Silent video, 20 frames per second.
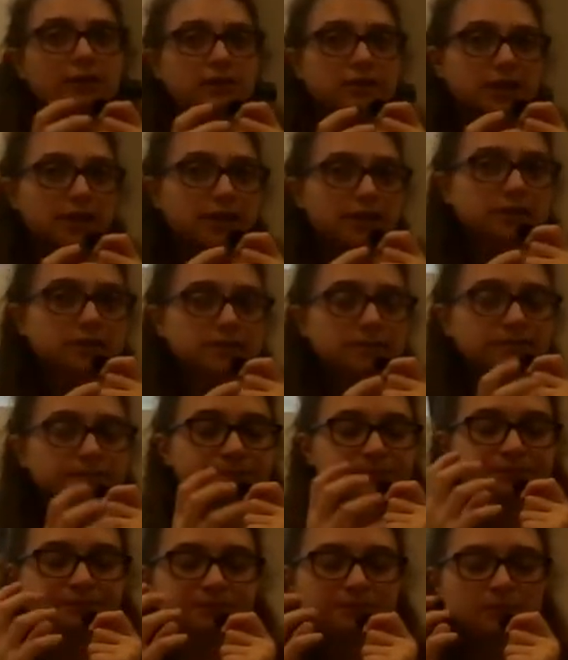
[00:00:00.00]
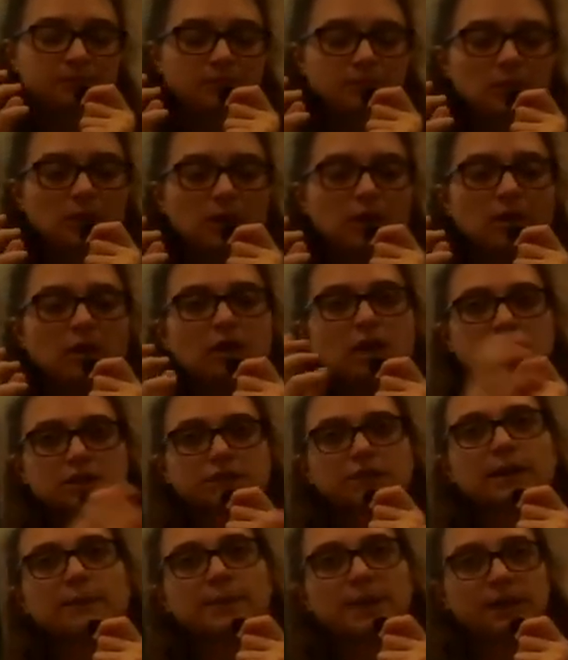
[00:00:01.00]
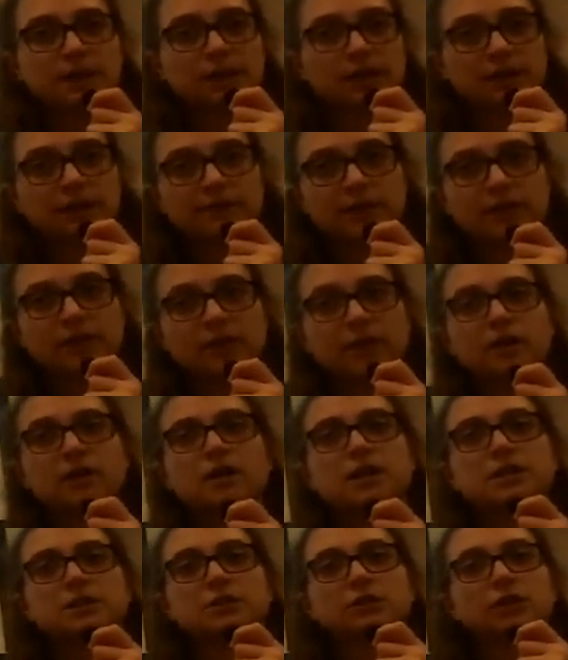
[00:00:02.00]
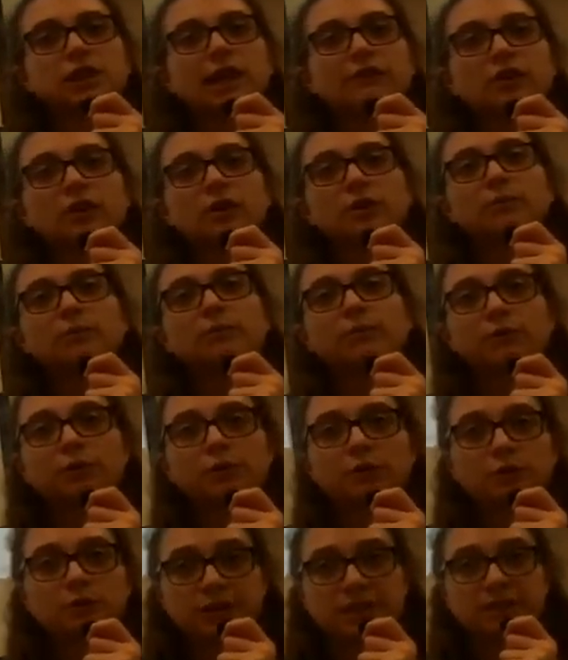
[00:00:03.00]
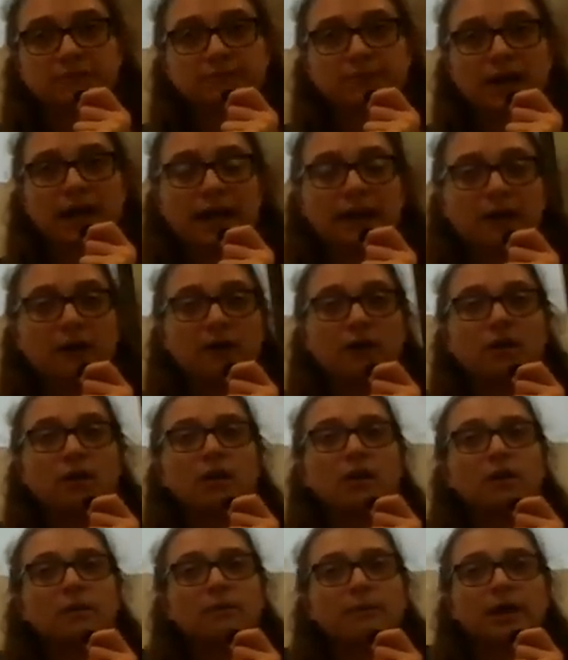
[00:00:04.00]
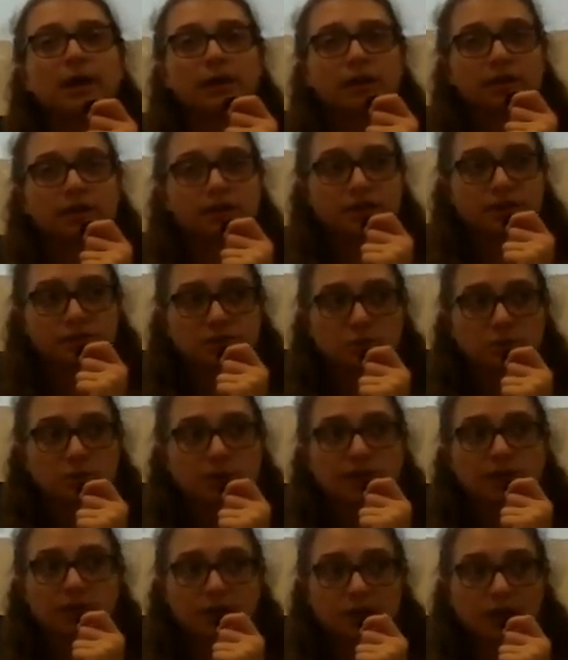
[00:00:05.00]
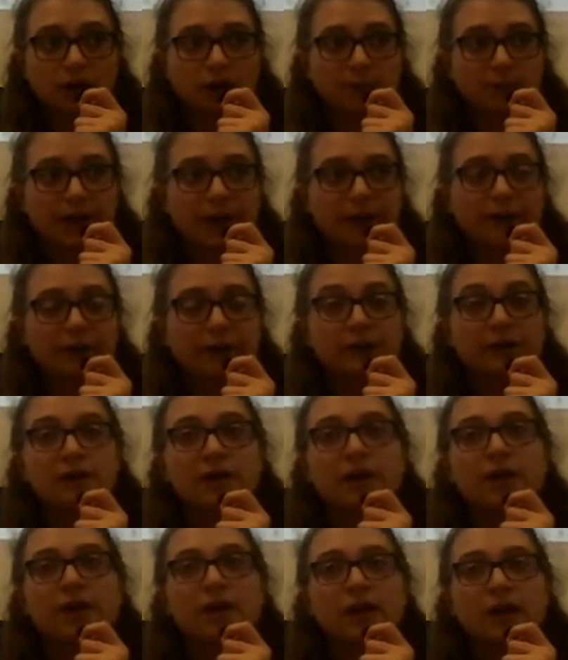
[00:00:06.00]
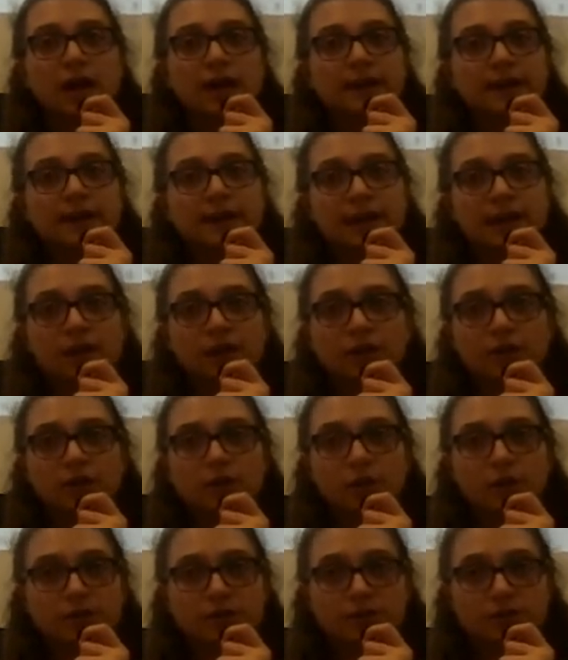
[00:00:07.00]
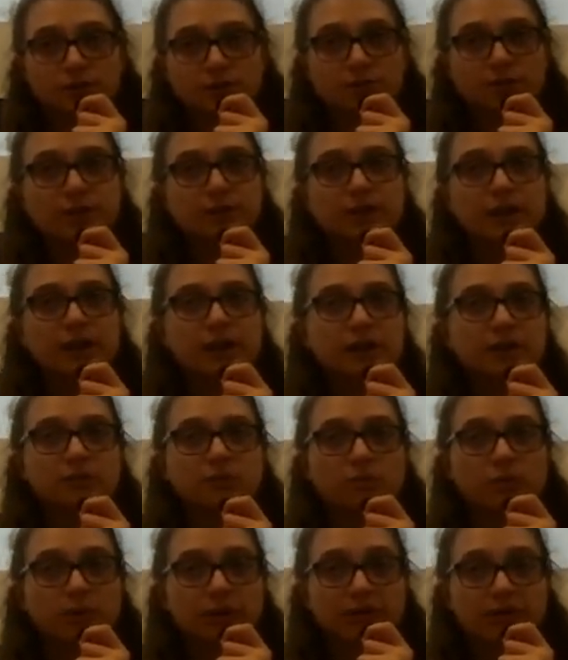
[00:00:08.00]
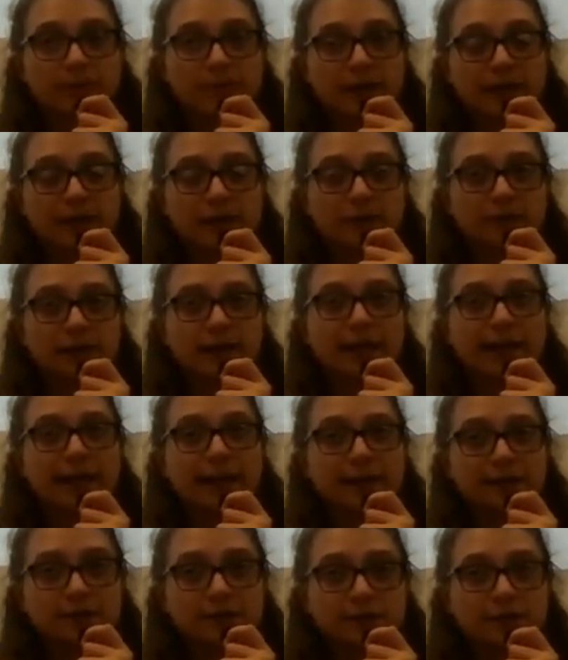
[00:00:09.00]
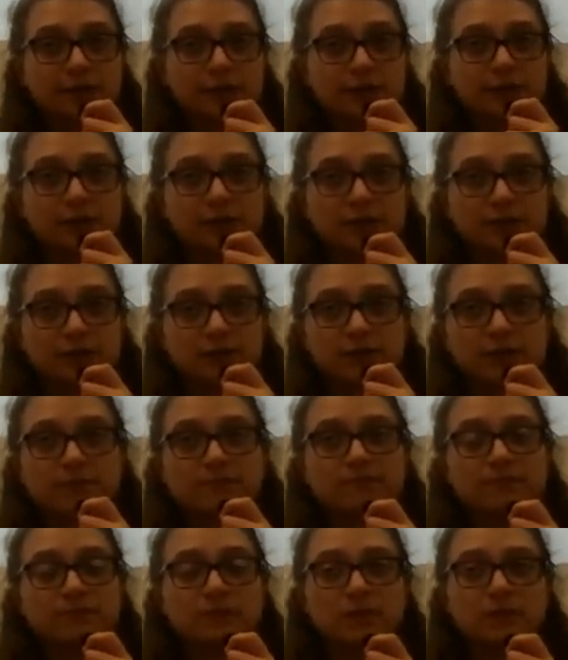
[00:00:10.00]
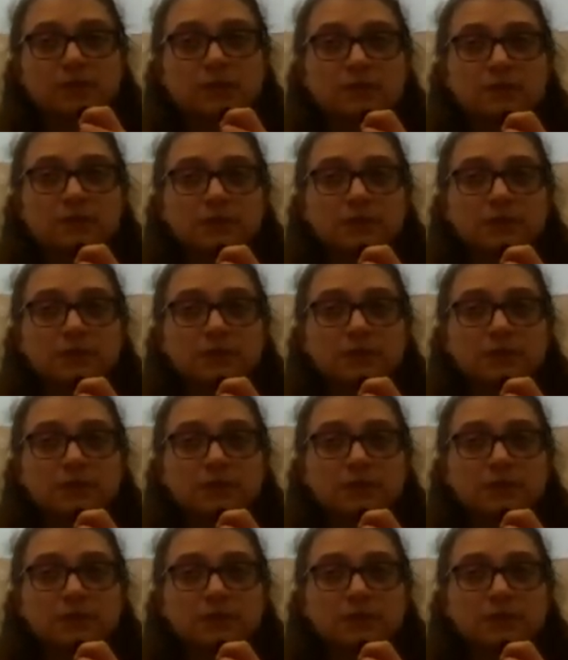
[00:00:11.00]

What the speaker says: duct, is right by the liver, because your liver produces bile. Bile is stored in the gallbladder, and then it goes through the duct with the pancreatic secretions. So